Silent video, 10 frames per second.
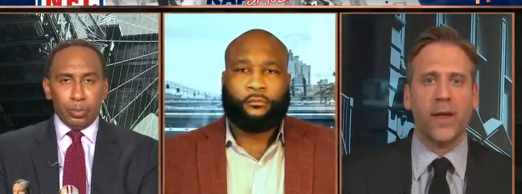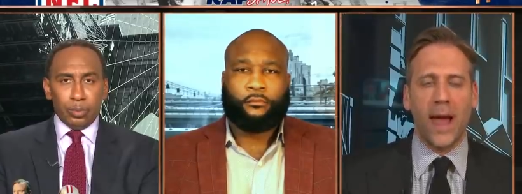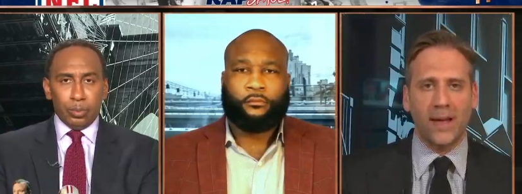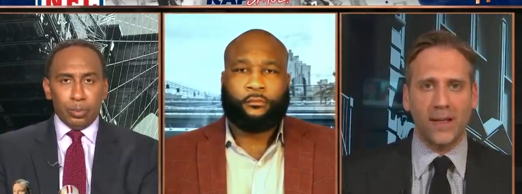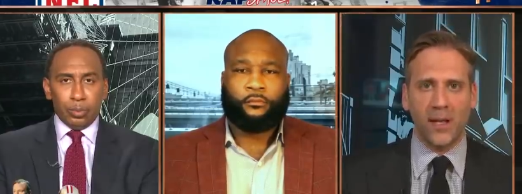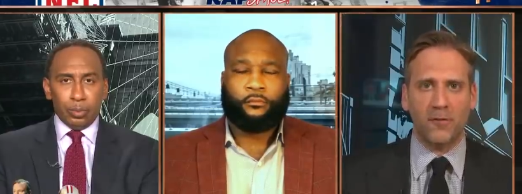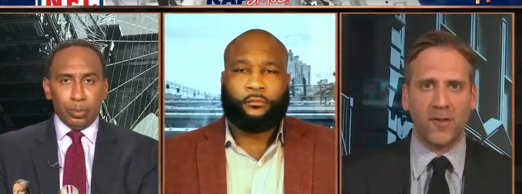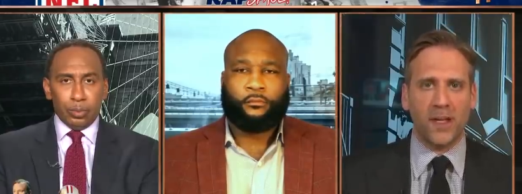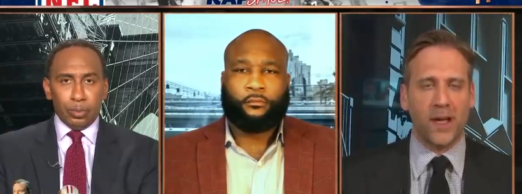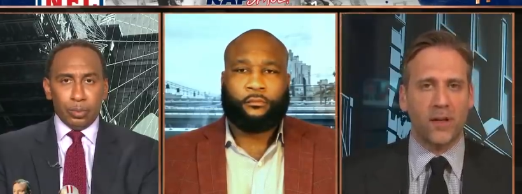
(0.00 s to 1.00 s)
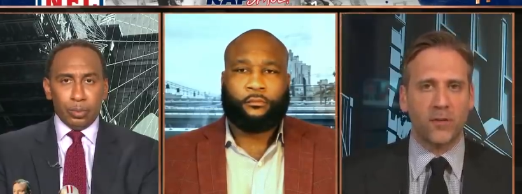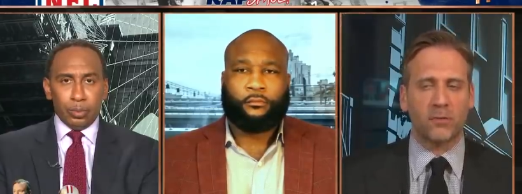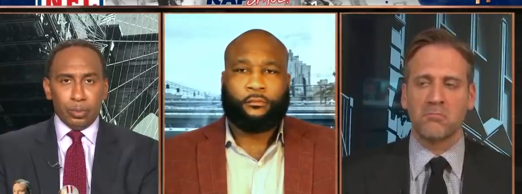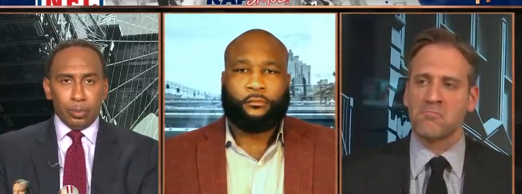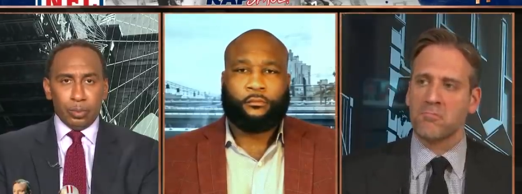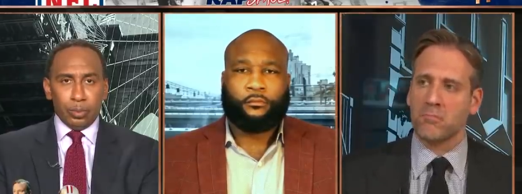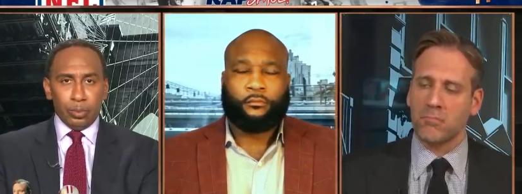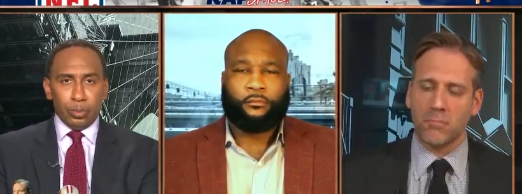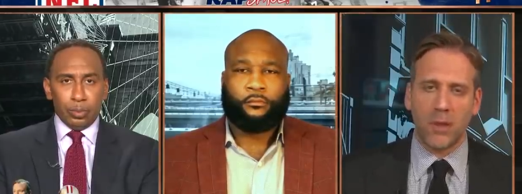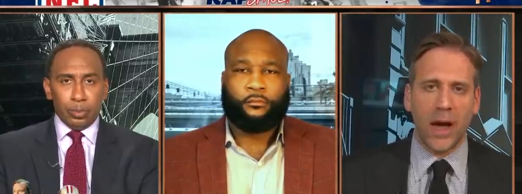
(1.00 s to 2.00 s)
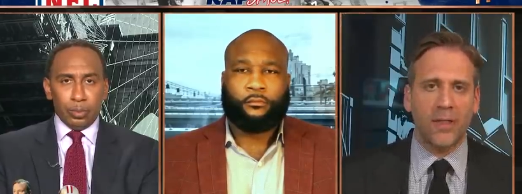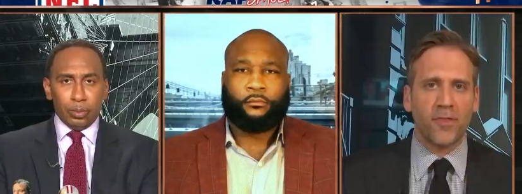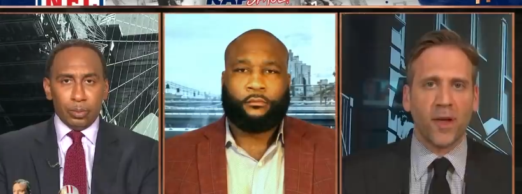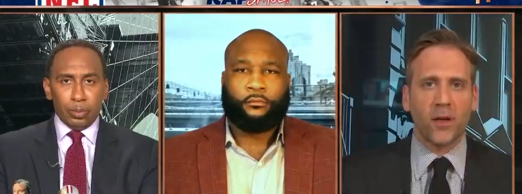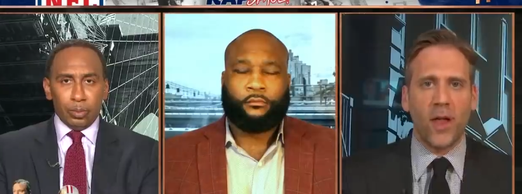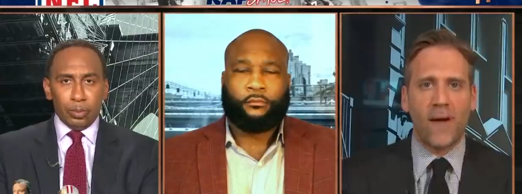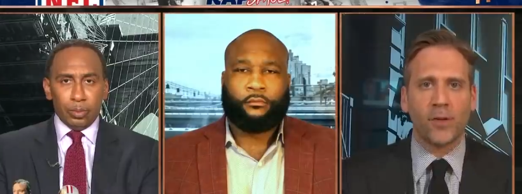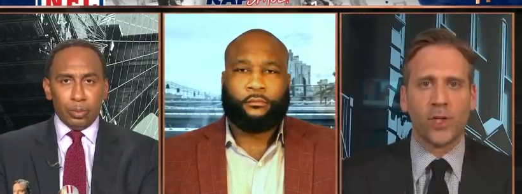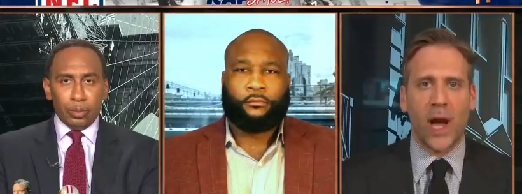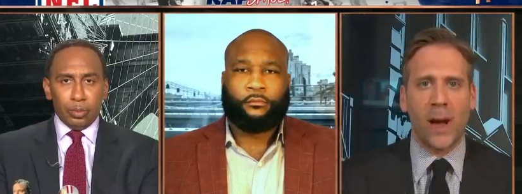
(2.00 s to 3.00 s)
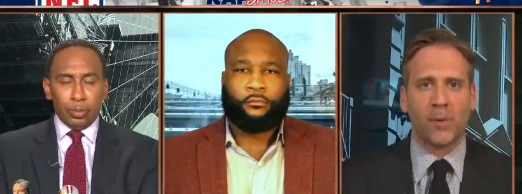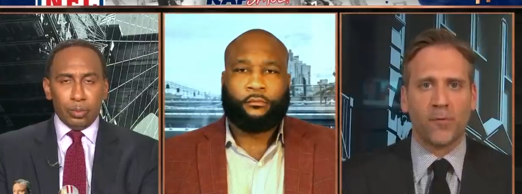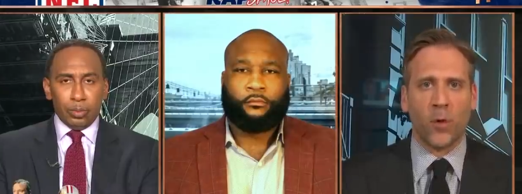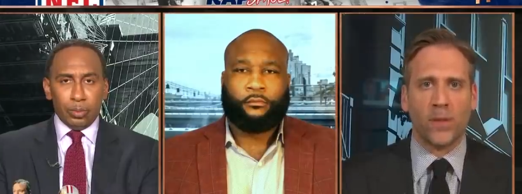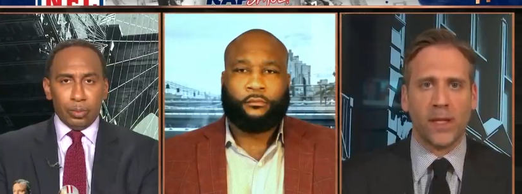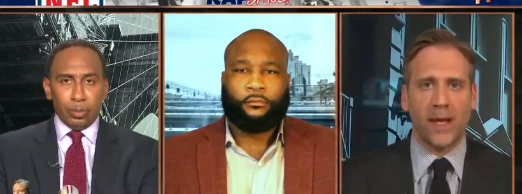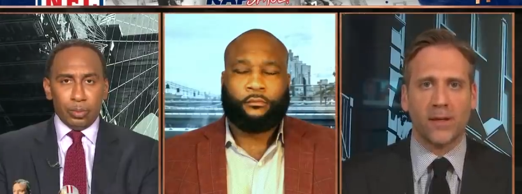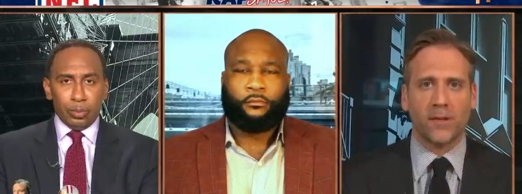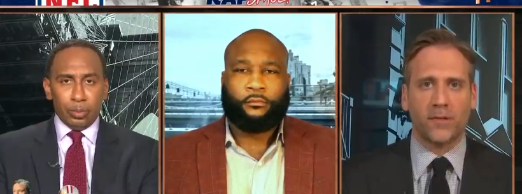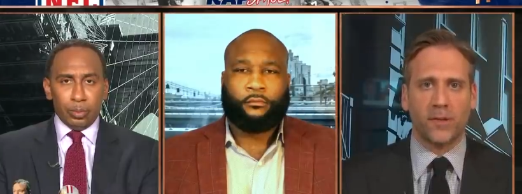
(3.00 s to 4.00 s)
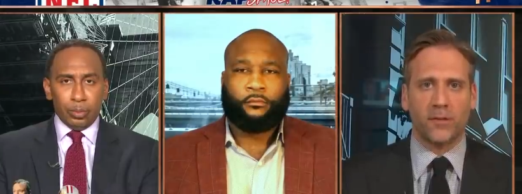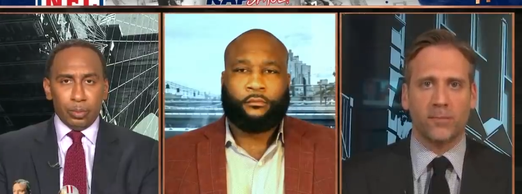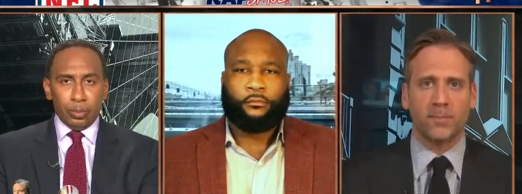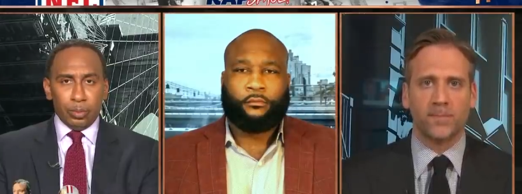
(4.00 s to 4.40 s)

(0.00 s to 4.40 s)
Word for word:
Speaker 1: And if he is, I think he'll have a job before the end of the season.